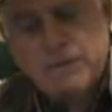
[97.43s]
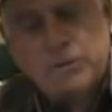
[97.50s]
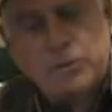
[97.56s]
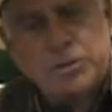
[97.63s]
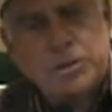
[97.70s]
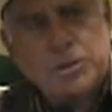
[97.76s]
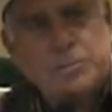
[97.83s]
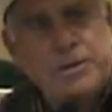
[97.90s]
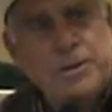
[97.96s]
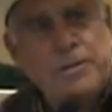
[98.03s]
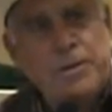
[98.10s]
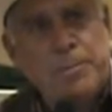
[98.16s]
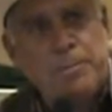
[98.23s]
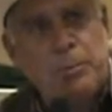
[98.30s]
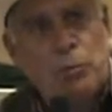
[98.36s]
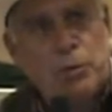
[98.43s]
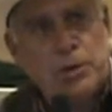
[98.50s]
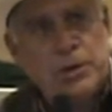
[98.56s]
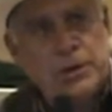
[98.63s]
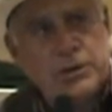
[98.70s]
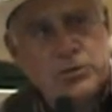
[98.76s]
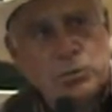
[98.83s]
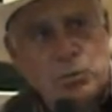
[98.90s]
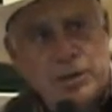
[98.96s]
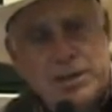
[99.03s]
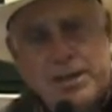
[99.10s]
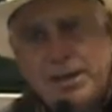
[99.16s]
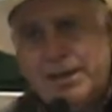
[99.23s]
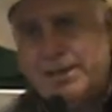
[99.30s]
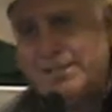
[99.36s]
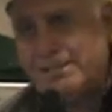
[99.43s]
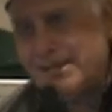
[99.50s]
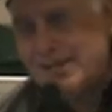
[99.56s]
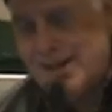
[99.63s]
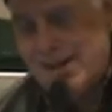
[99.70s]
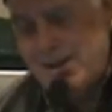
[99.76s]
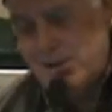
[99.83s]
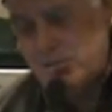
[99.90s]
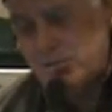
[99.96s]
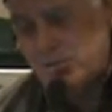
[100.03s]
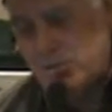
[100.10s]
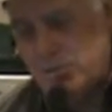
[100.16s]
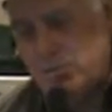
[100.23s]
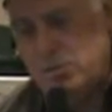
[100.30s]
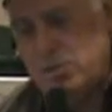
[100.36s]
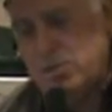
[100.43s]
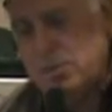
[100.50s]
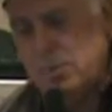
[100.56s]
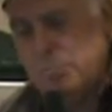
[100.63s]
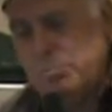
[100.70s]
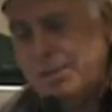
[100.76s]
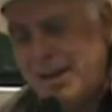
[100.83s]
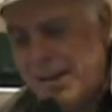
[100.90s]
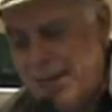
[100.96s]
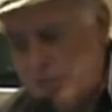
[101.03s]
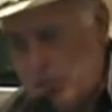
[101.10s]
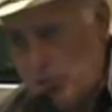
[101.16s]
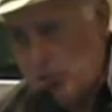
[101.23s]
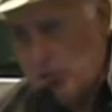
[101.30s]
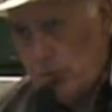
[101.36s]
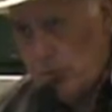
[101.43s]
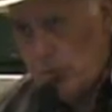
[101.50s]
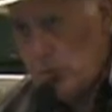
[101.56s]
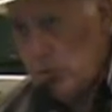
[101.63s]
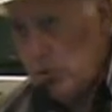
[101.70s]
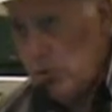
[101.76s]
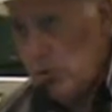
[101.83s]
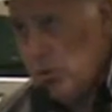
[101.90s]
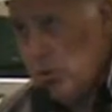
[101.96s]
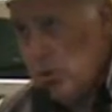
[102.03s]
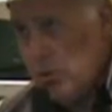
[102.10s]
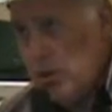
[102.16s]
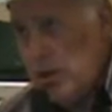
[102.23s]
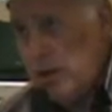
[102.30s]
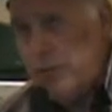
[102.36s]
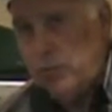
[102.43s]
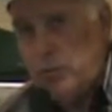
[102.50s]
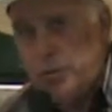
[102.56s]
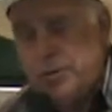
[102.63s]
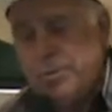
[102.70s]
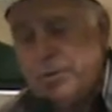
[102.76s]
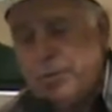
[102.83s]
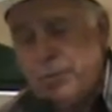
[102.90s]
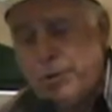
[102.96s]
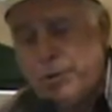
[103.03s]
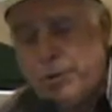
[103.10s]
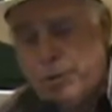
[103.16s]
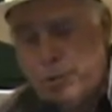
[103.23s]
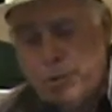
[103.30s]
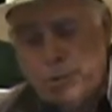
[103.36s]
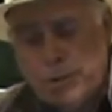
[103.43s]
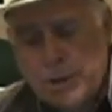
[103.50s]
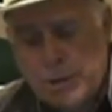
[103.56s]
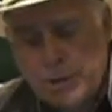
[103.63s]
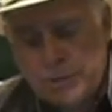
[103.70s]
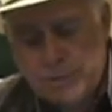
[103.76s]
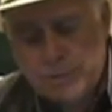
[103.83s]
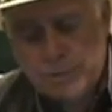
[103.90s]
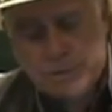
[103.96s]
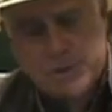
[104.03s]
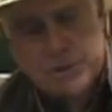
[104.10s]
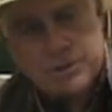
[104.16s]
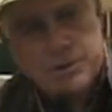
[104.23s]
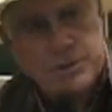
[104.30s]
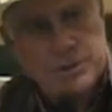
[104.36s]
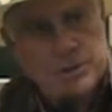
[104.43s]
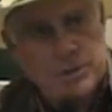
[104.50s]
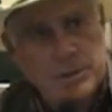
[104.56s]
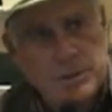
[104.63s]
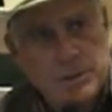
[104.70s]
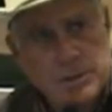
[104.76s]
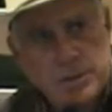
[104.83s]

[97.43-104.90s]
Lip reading: Folks, it's been reported that 28,000 pastors have already been recruited to assist the